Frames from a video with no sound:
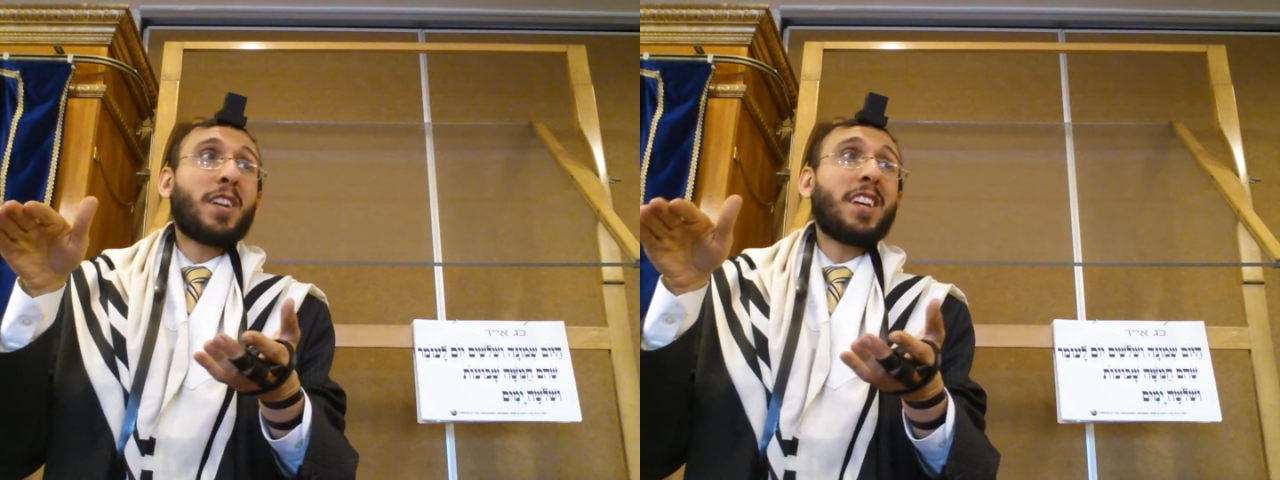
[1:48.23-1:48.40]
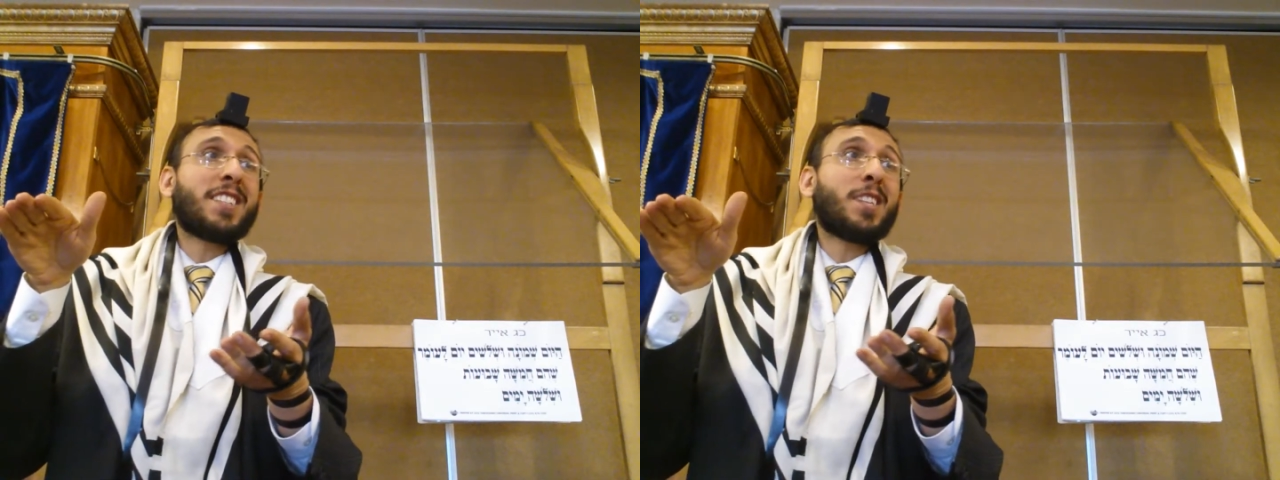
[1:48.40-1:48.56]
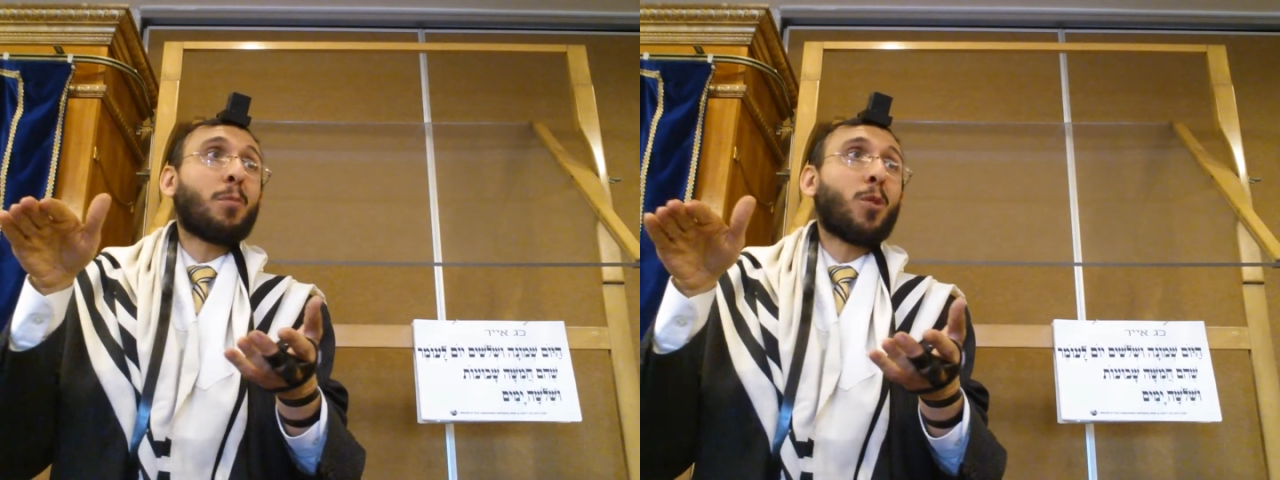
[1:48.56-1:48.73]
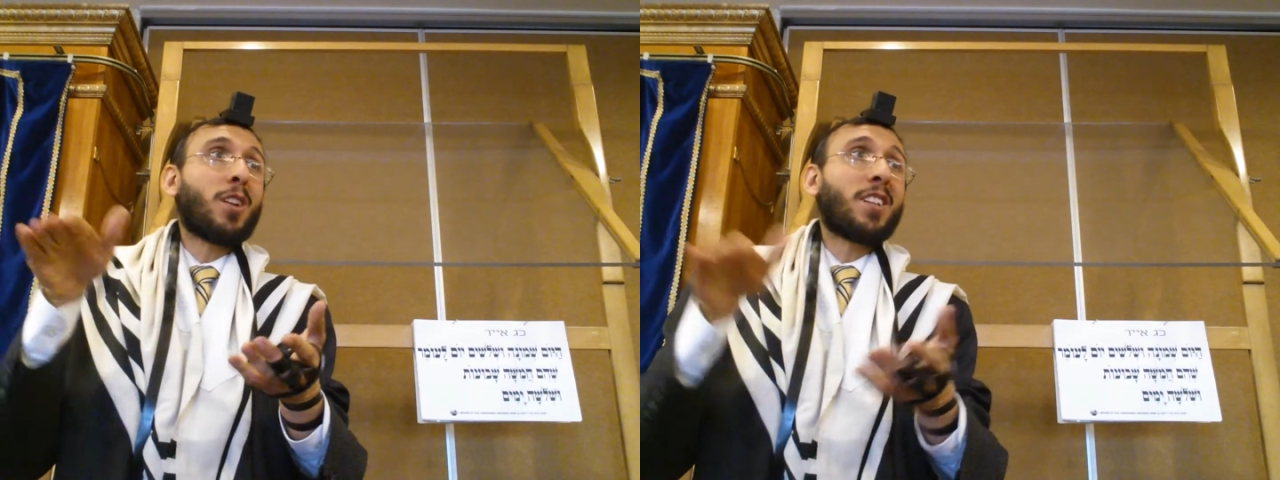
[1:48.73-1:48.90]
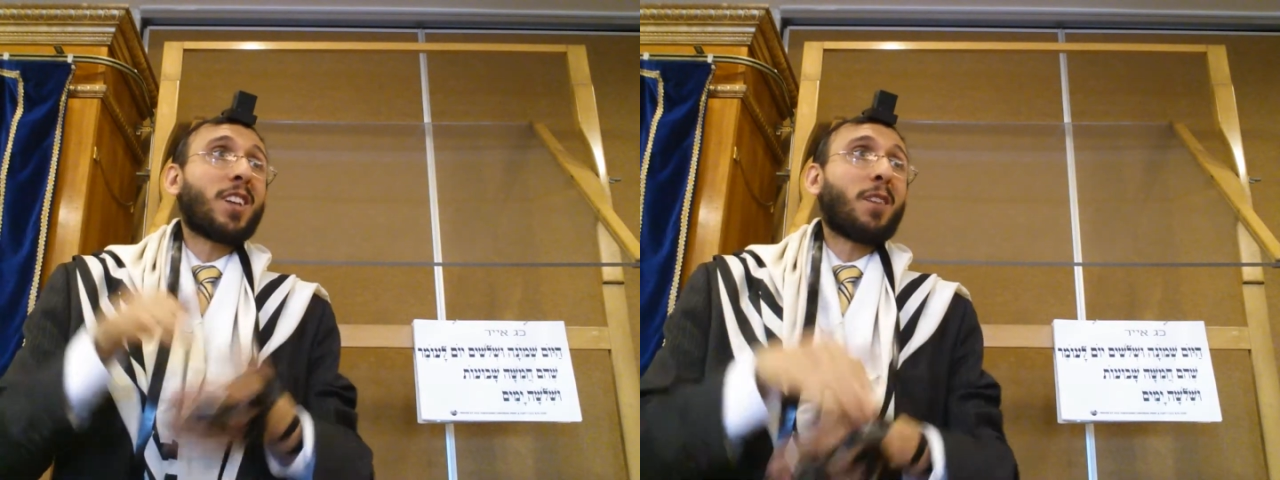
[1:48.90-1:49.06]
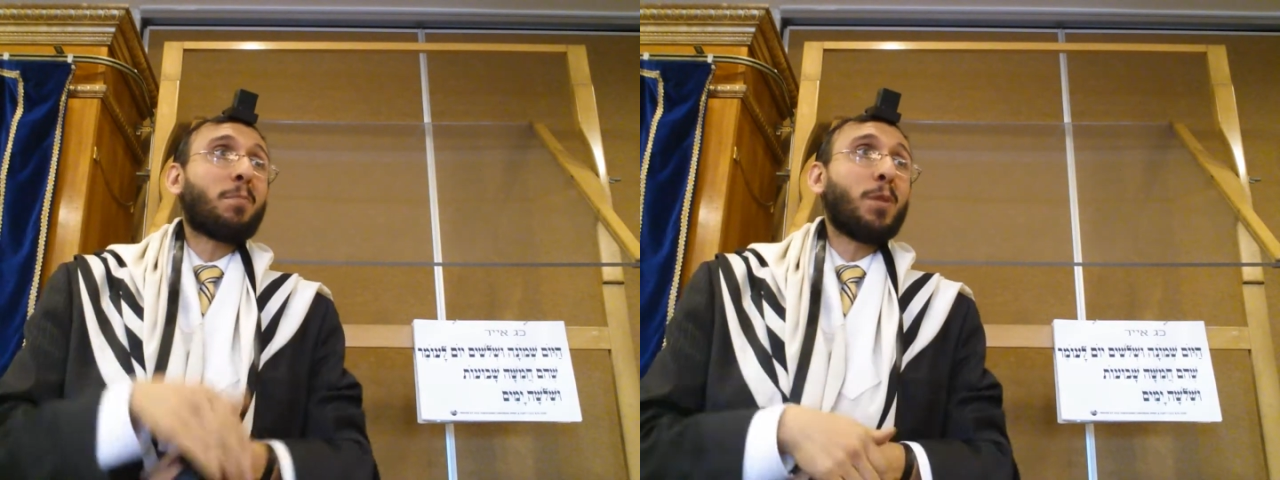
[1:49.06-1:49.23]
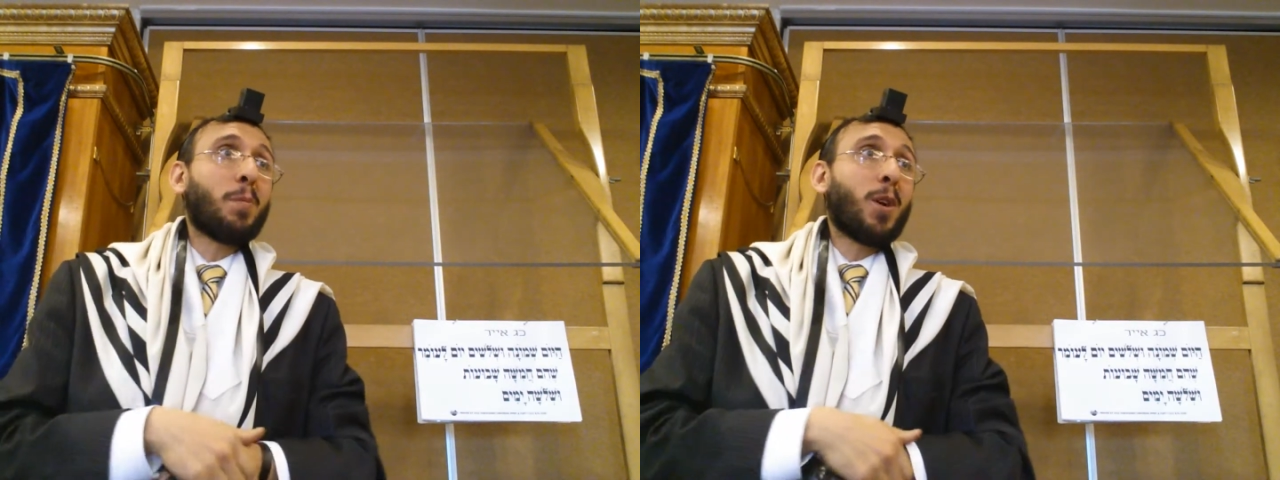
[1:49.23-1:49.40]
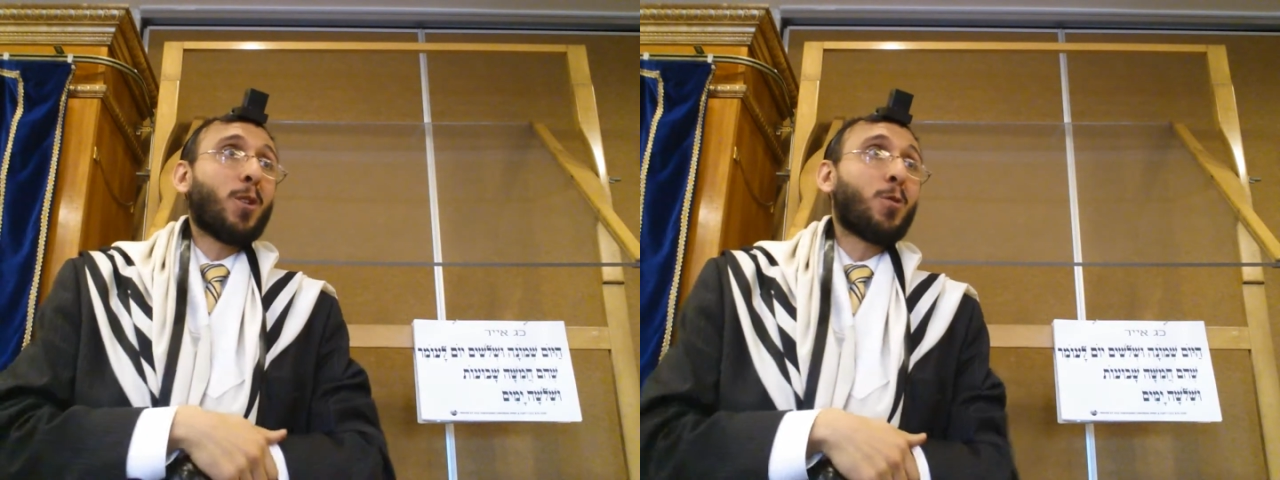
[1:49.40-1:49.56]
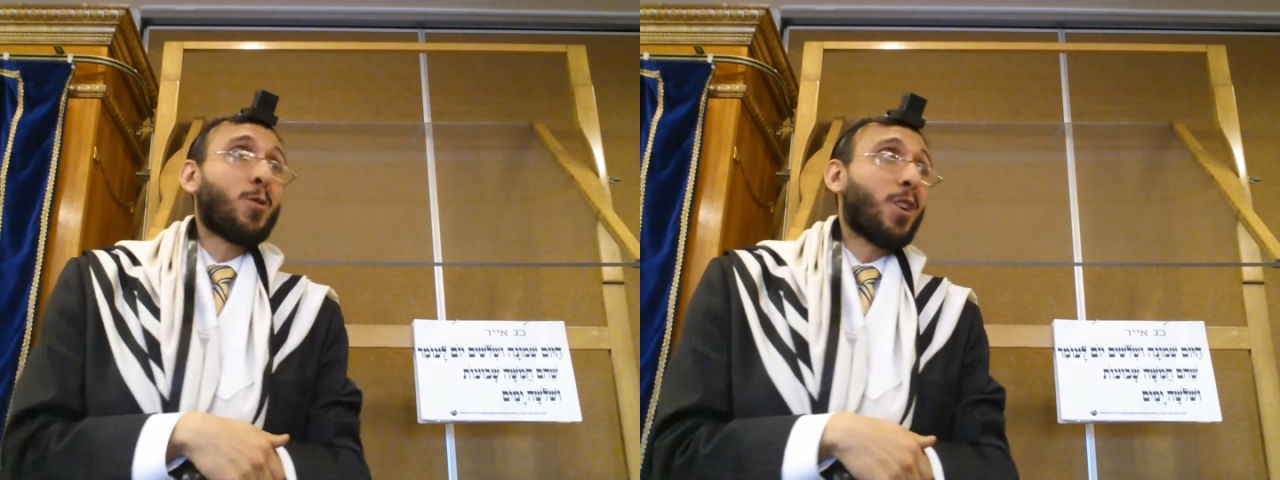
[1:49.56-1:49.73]
testimonies of
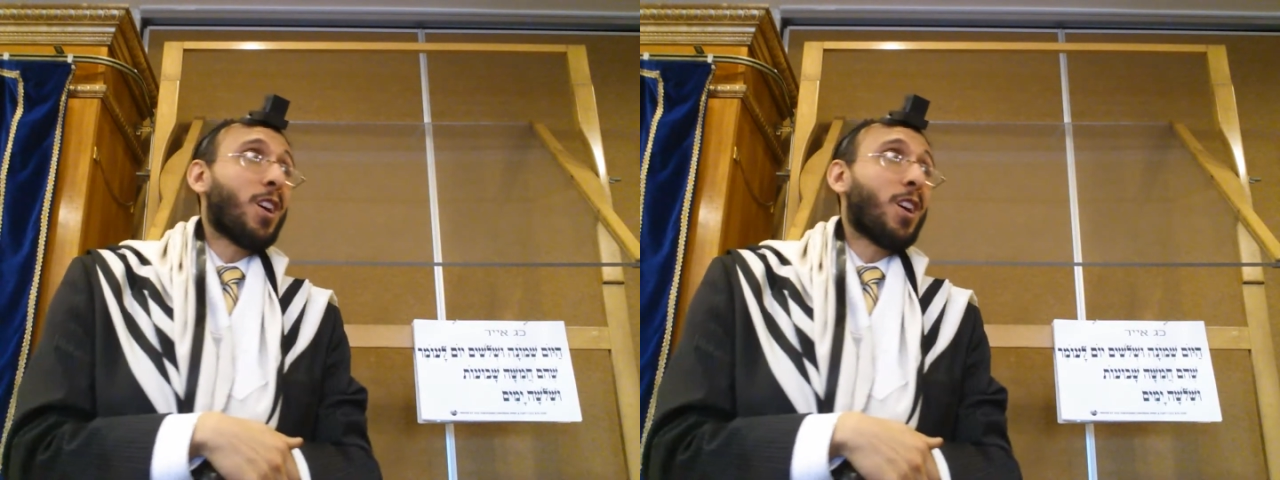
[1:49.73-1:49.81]
people who